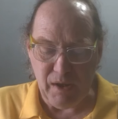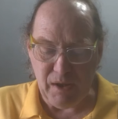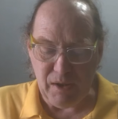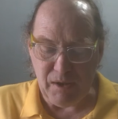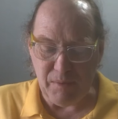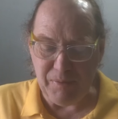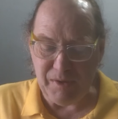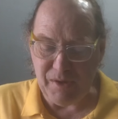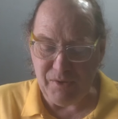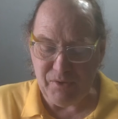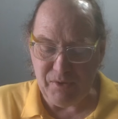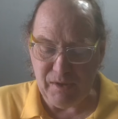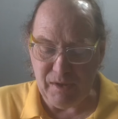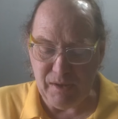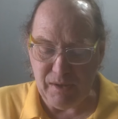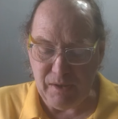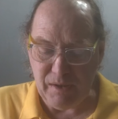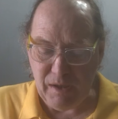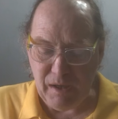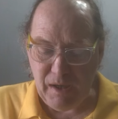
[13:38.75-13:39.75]
The
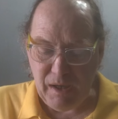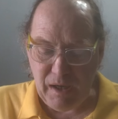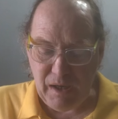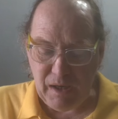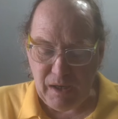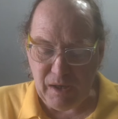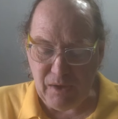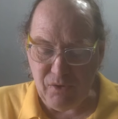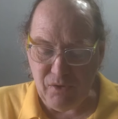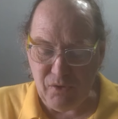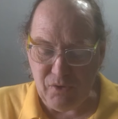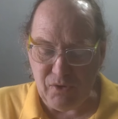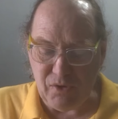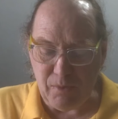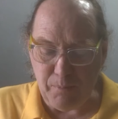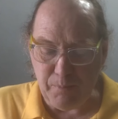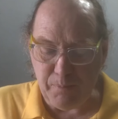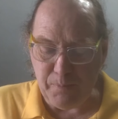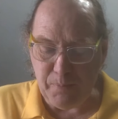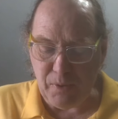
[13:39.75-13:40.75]
president can use the
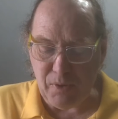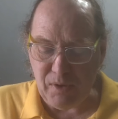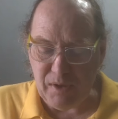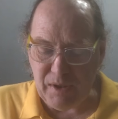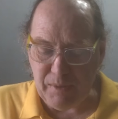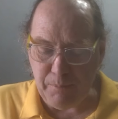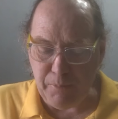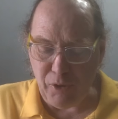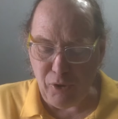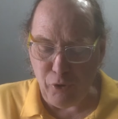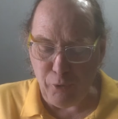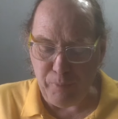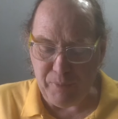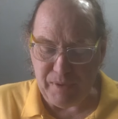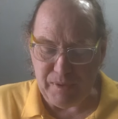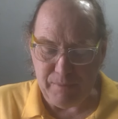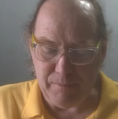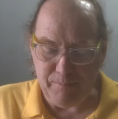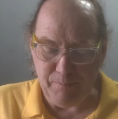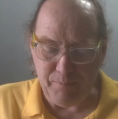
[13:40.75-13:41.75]
bully
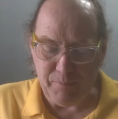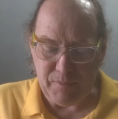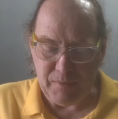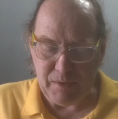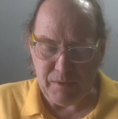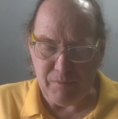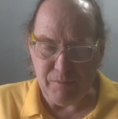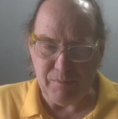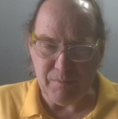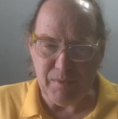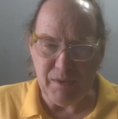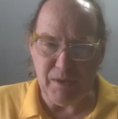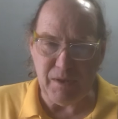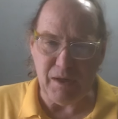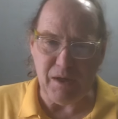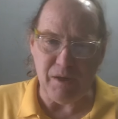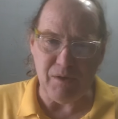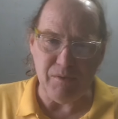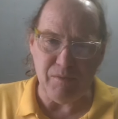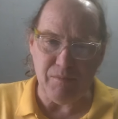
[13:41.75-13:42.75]
pulpit, you
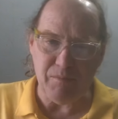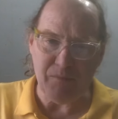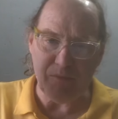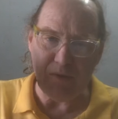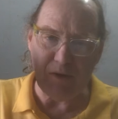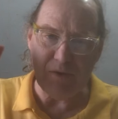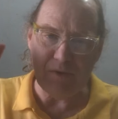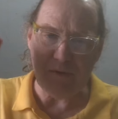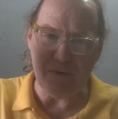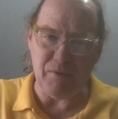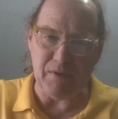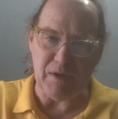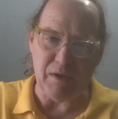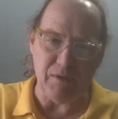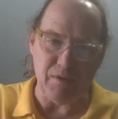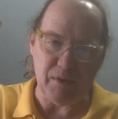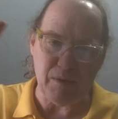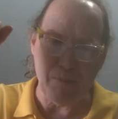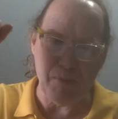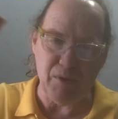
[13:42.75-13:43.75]
know,
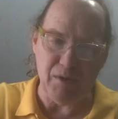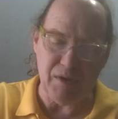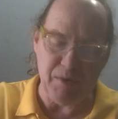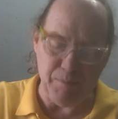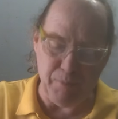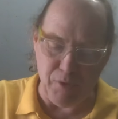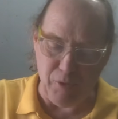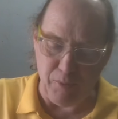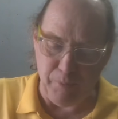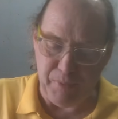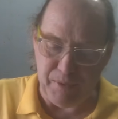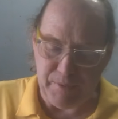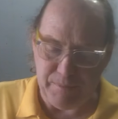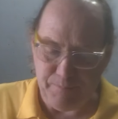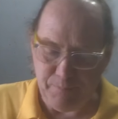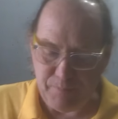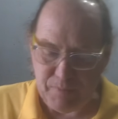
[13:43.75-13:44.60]
Roosevelt, the bully pulpit,